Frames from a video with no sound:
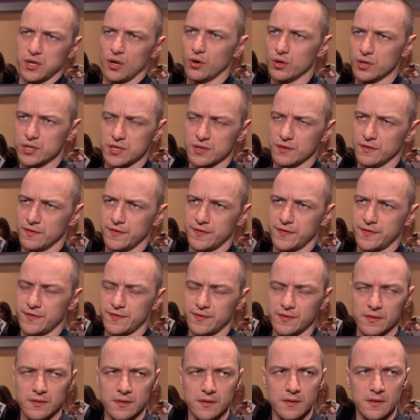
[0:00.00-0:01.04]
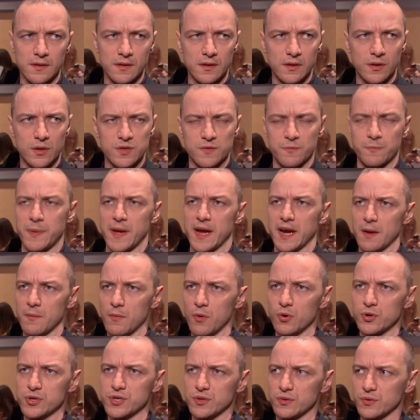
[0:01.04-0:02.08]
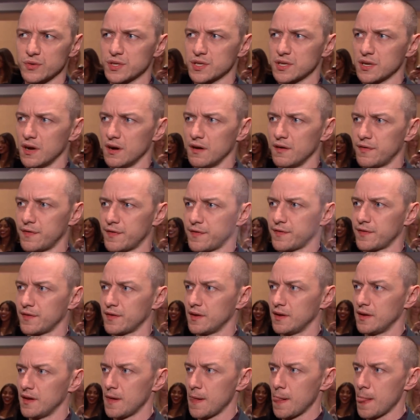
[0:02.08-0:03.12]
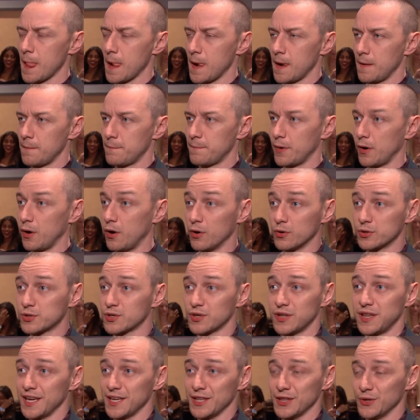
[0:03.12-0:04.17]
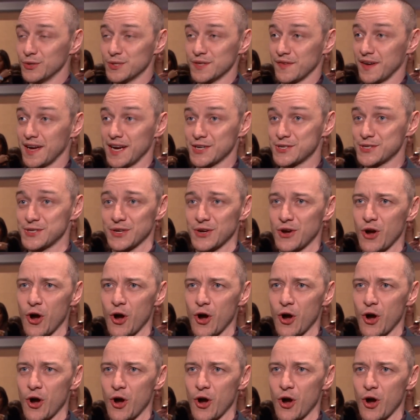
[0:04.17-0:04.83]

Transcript: lots of lots of big emotional stuff, but also like loads of action and